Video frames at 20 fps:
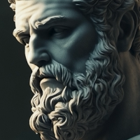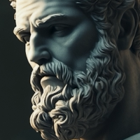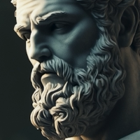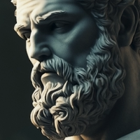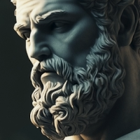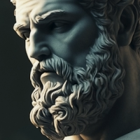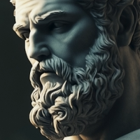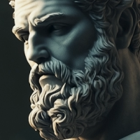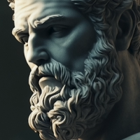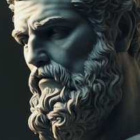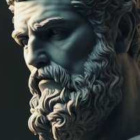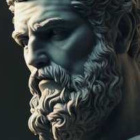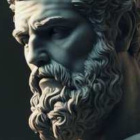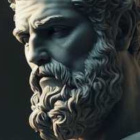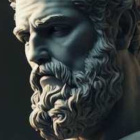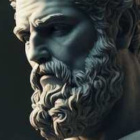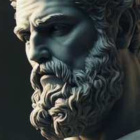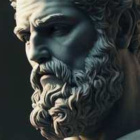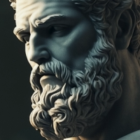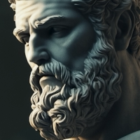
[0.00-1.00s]
help you break
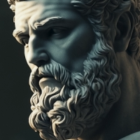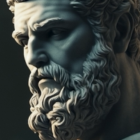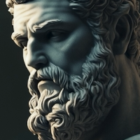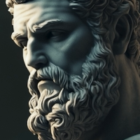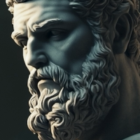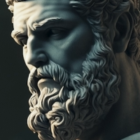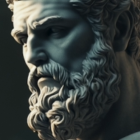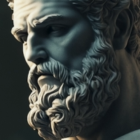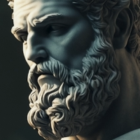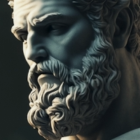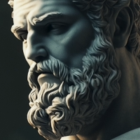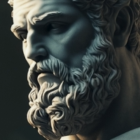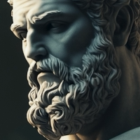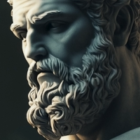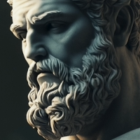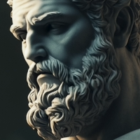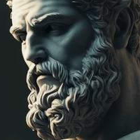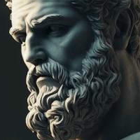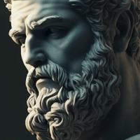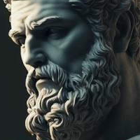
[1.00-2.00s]
free and
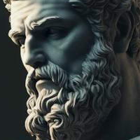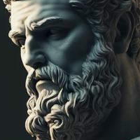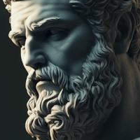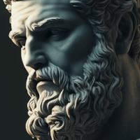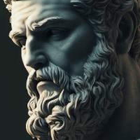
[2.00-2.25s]
unleash a